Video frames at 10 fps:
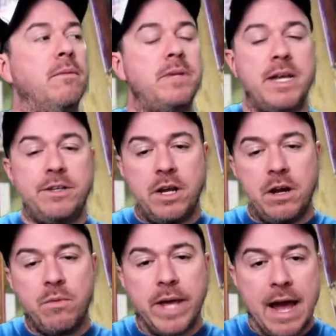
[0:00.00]
This
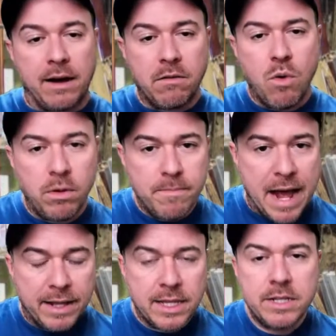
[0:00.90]
year we got a
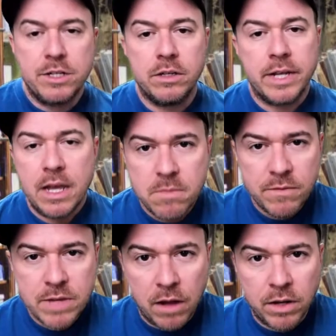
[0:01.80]
quarterback this young, and he
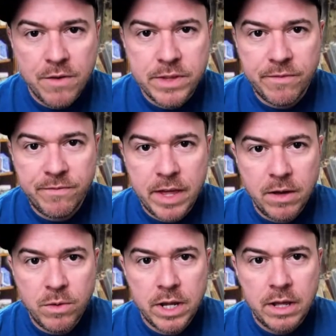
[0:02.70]
moves all over the
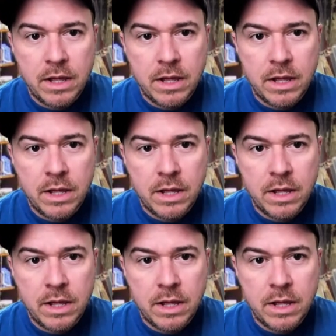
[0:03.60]
field.